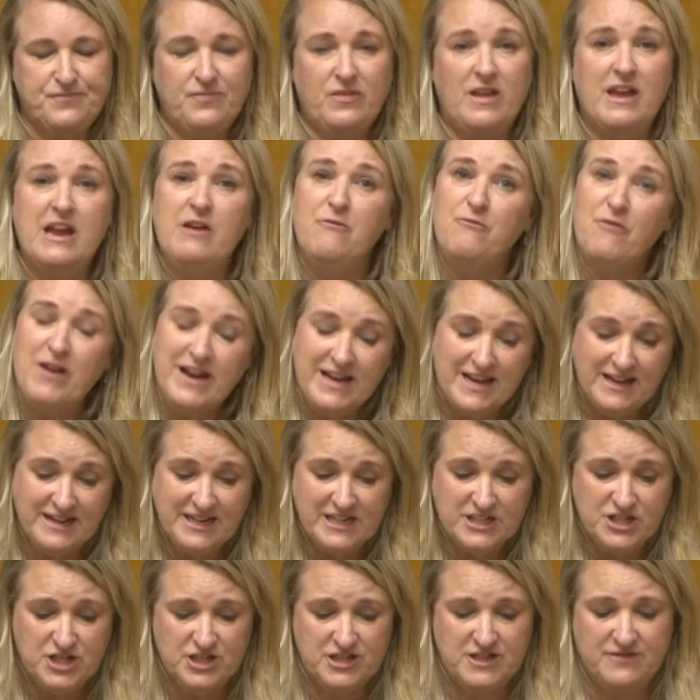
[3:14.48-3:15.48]
In
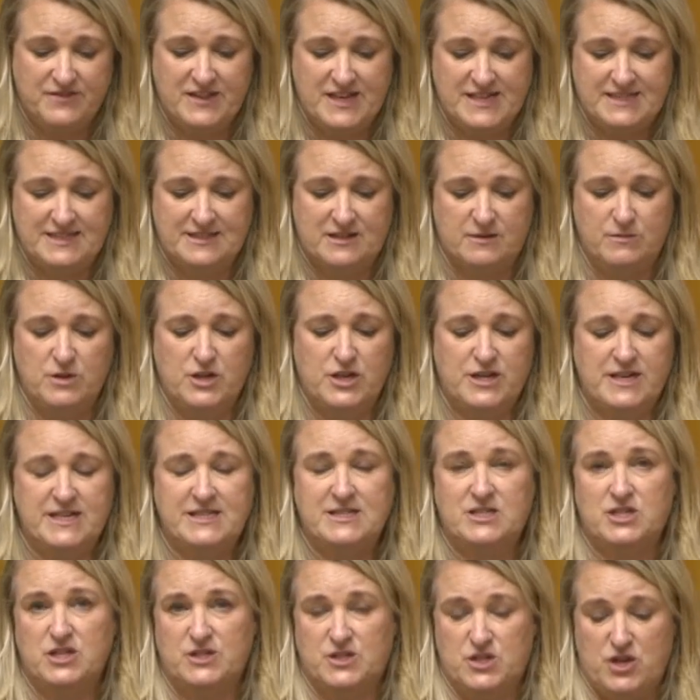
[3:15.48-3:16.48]
recognition of these communities'
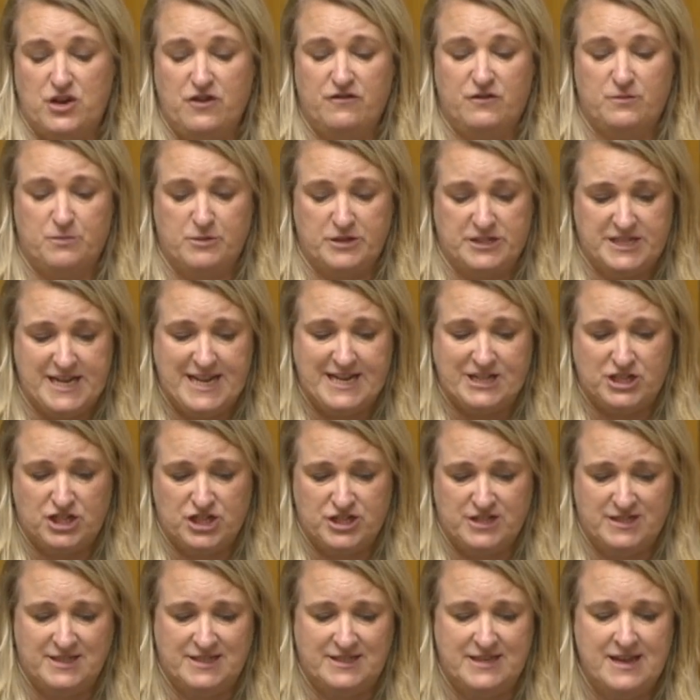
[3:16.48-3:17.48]
deserved
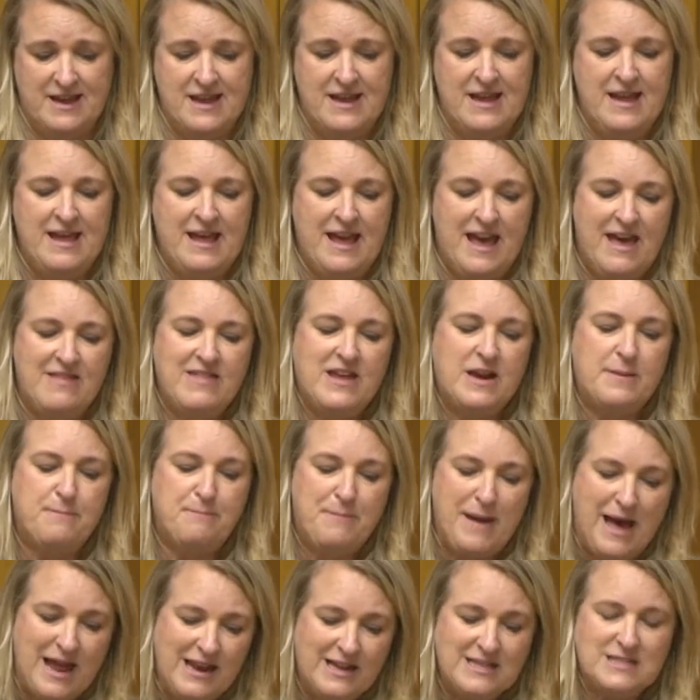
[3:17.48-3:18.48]
protections and that a
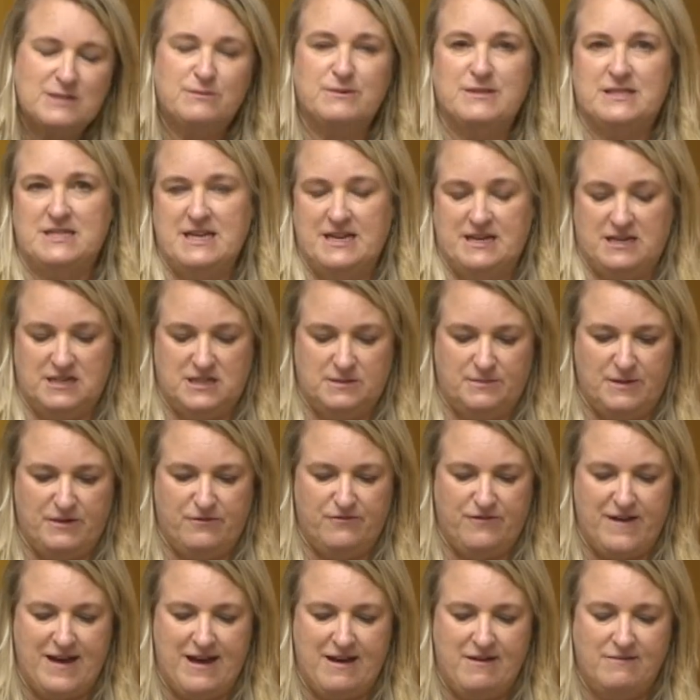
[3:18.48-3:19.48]
balance was needed to be
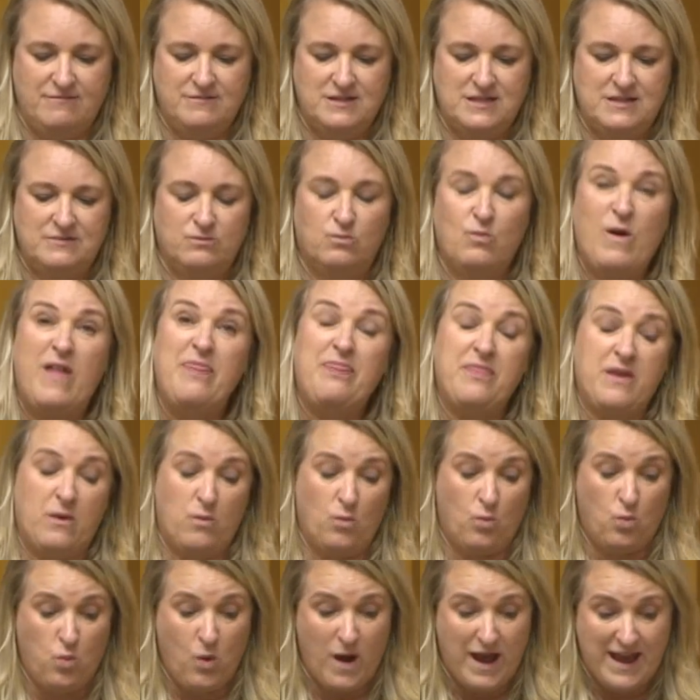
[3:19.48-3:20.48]
found, one that
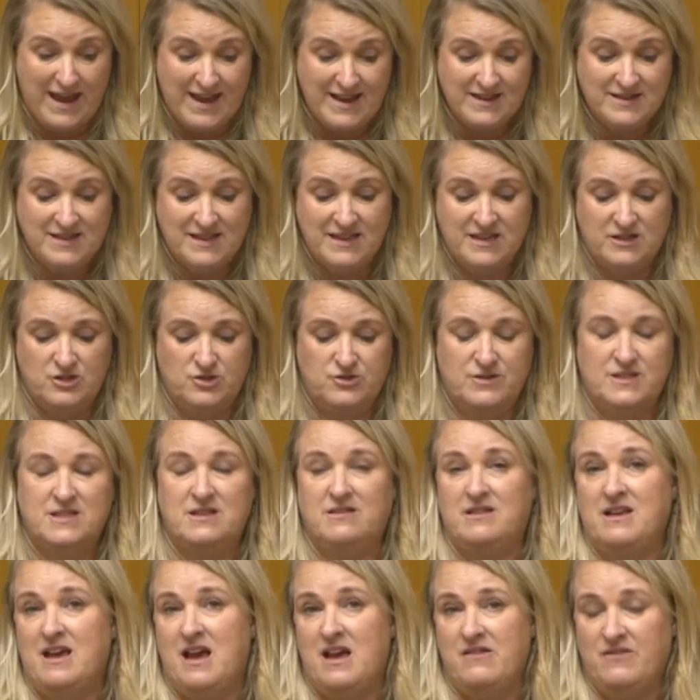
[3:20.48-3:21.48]
weighed the interests of
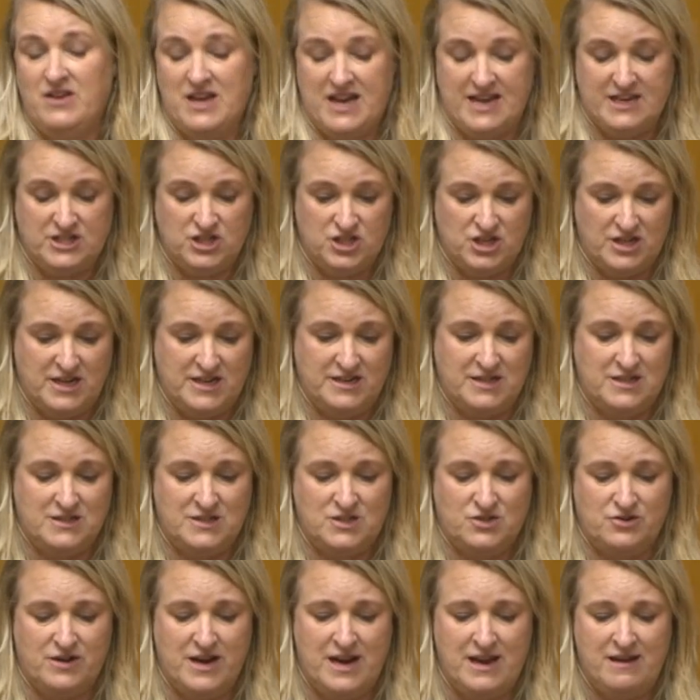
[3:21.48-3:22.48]
the aviation
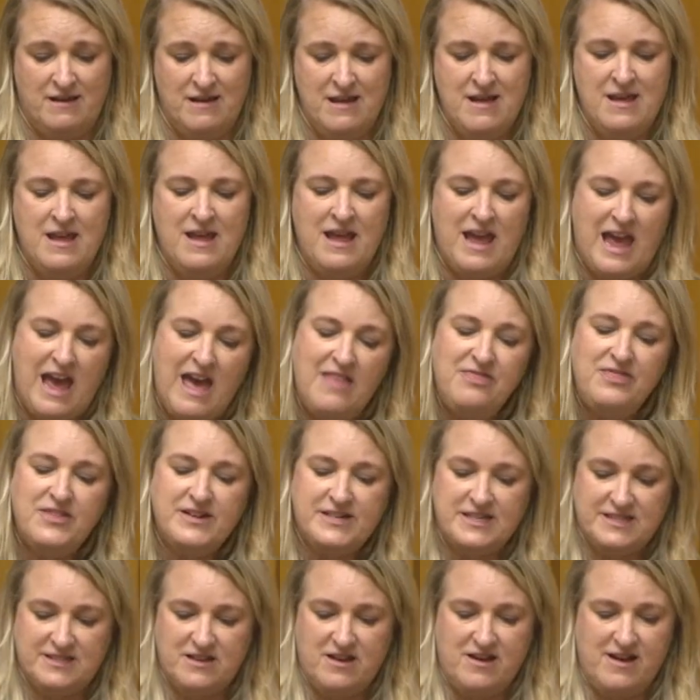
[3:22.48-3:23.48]
industry and the
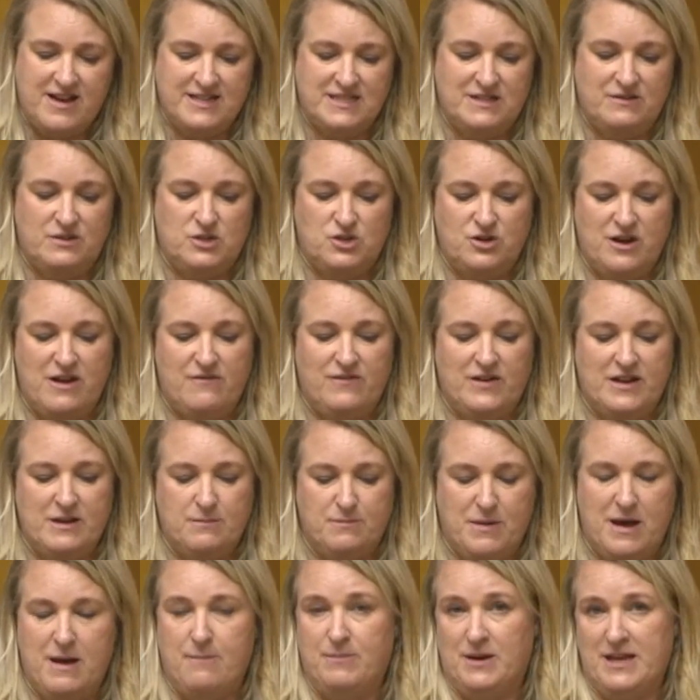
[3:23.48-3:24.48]
desires of the travelling
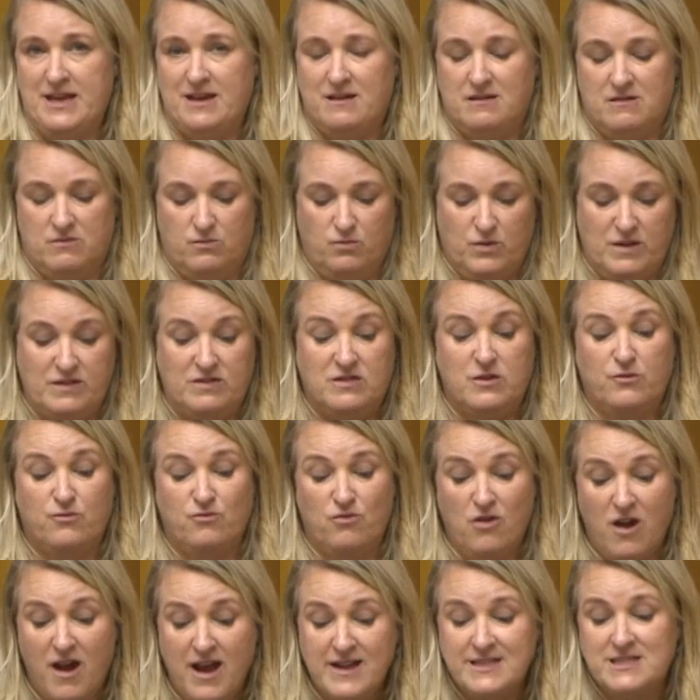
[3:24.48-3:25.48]
public with the
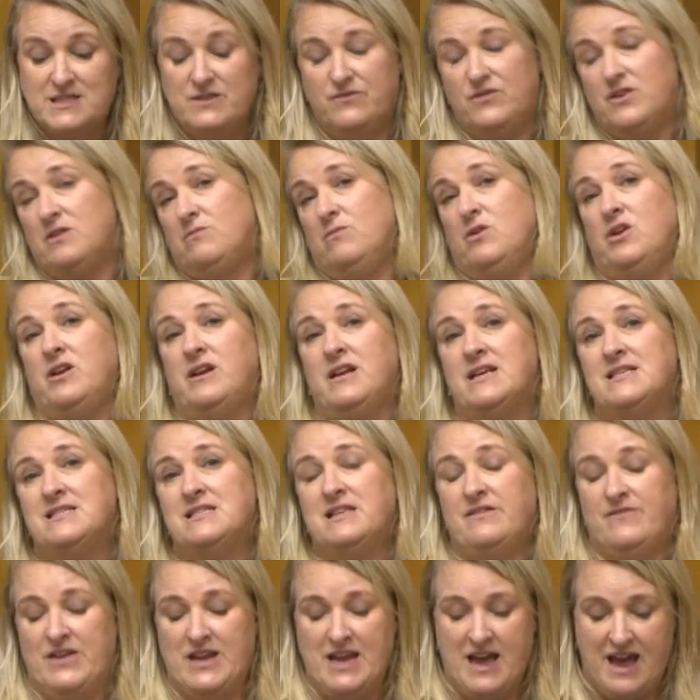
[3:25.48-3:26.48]
rights of communities
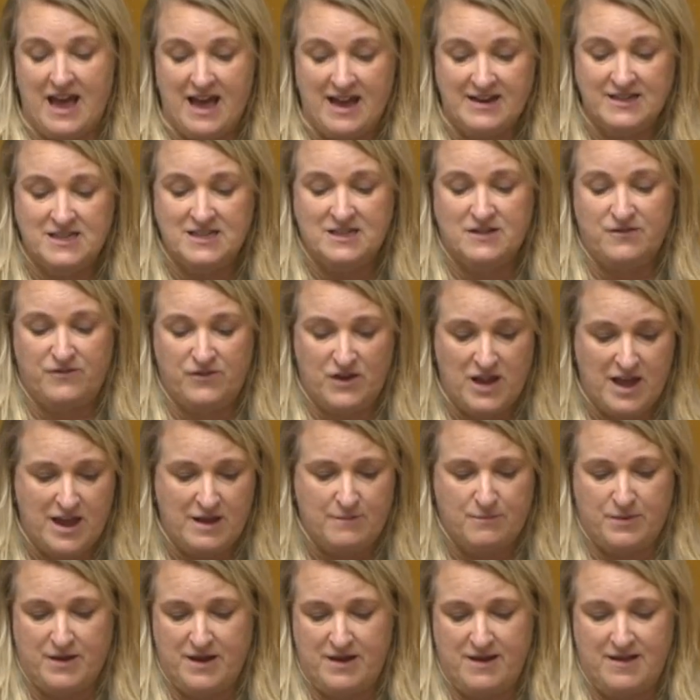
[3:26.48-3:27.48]
living under the flight
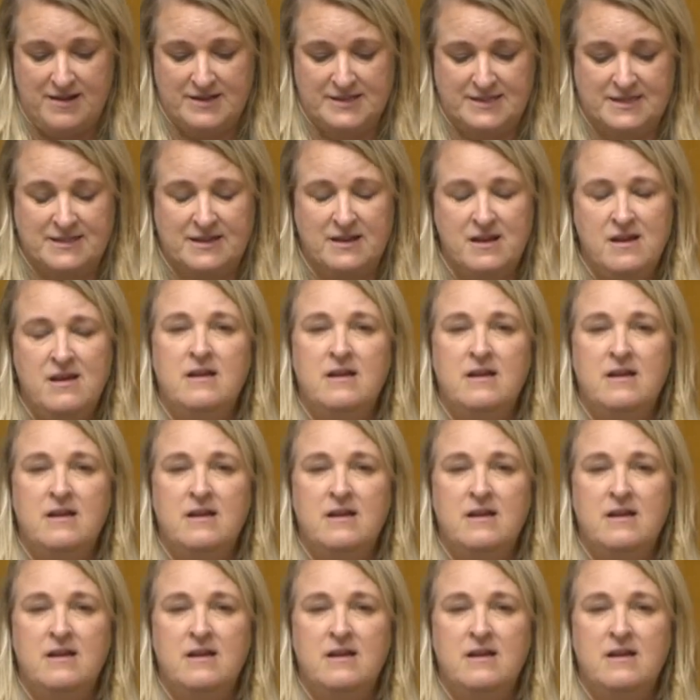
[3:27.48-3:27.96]
paths,